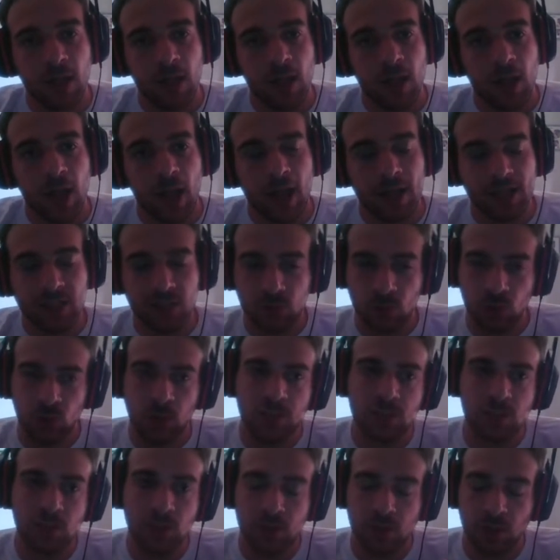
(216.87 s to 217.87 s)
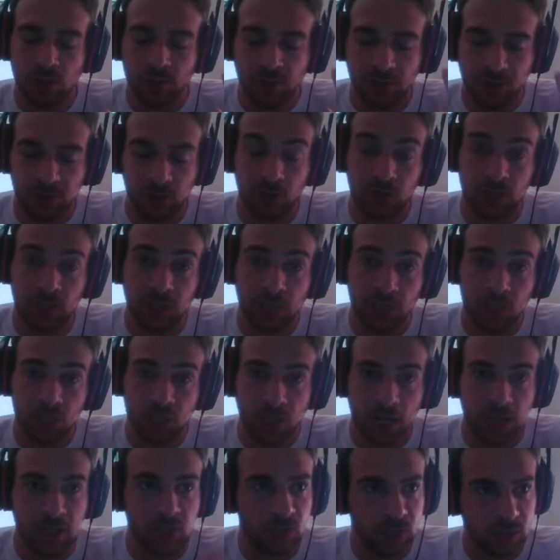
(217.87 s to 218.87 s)
as soon as you solve a Thought Lash,
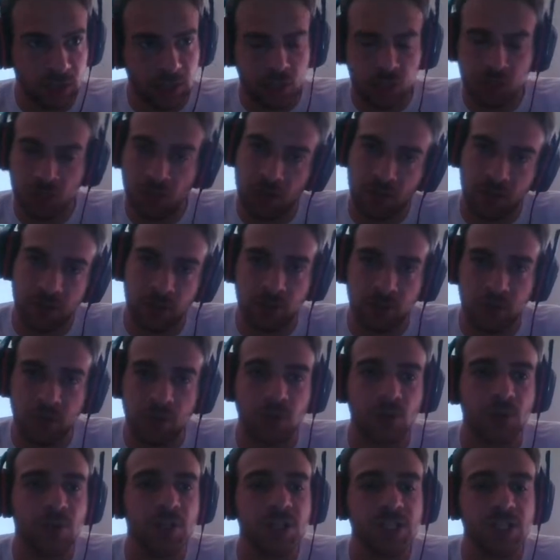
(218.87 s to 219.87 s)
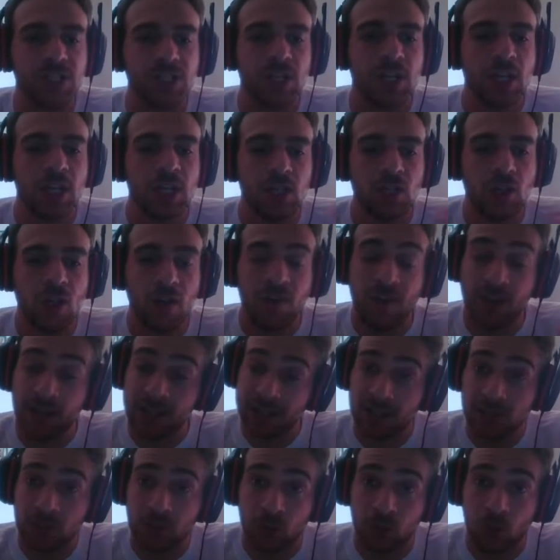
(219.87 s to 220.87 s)
and you didn't shuffle, of course, you have
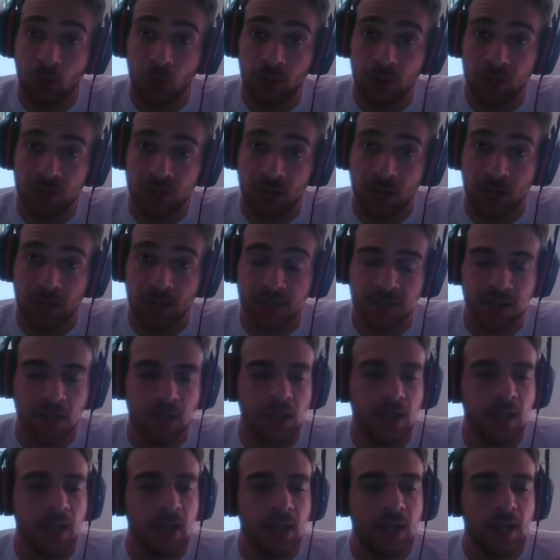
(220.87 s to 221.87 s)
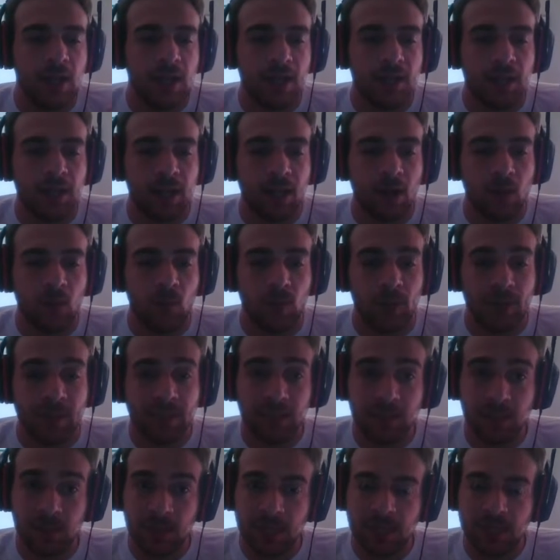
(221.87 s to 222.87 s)
access to all those cards. Well,
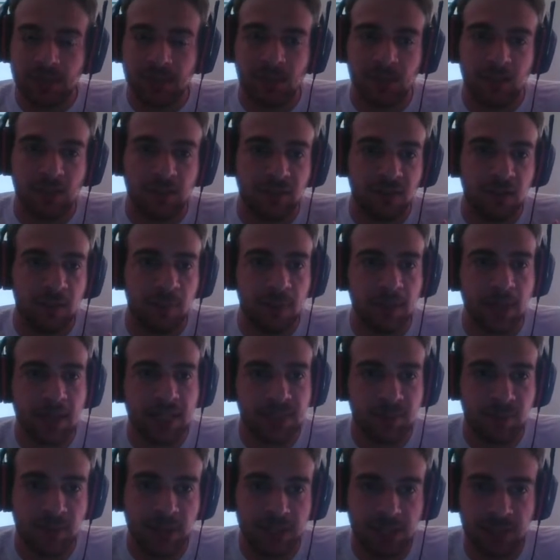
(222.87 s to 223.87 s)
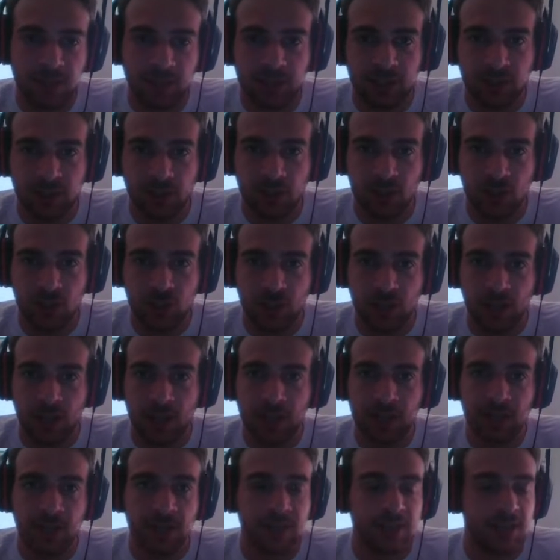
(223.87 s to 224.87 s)
that means that if I play Expressive Iteration
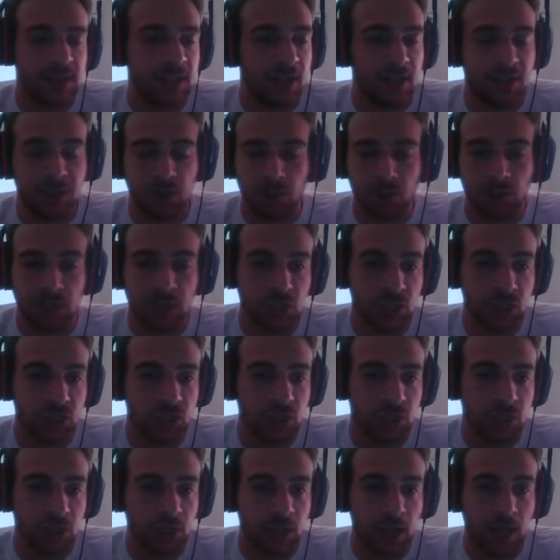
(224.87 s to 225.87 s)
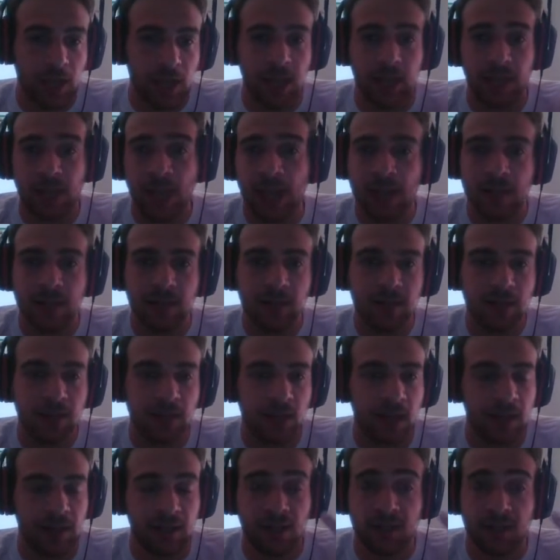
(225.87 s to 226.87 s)
and I see a Thought Lash, a land,
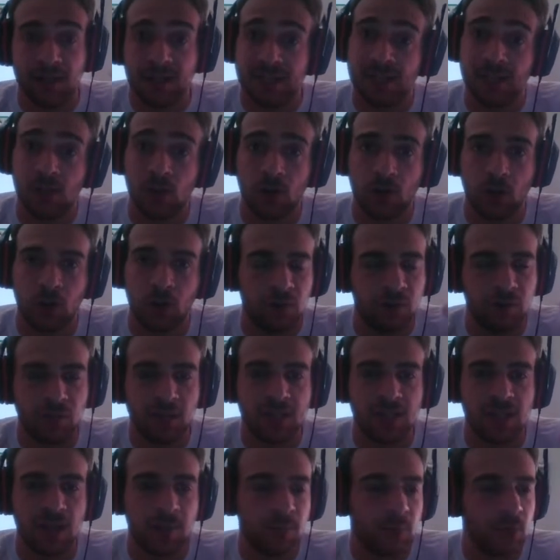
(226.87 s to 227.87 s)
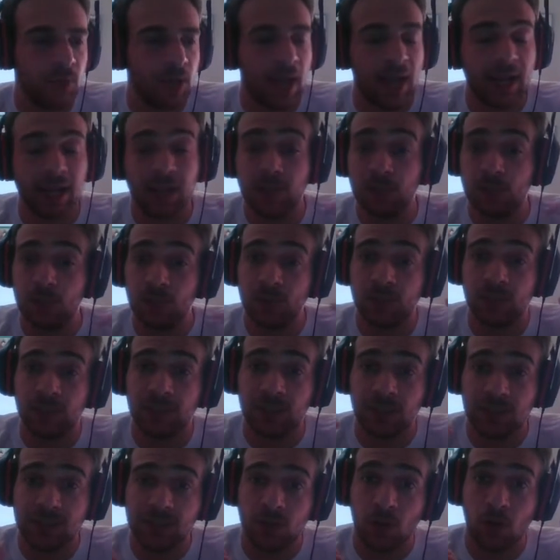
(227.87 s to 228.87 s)
and a Thassa Oracle, for example, I can put the
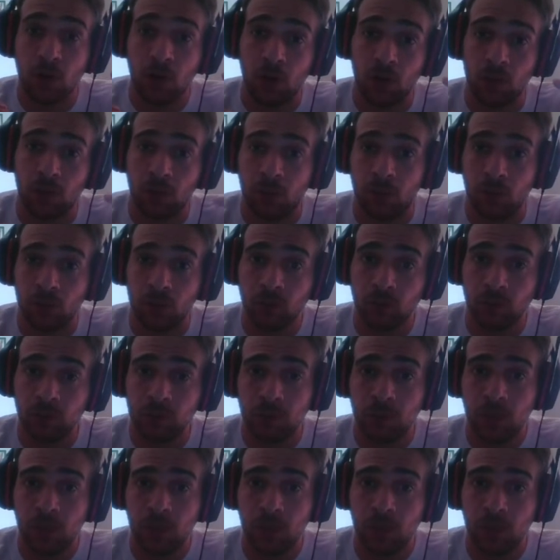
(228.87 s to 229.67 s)
Thassa Oracle on bottom,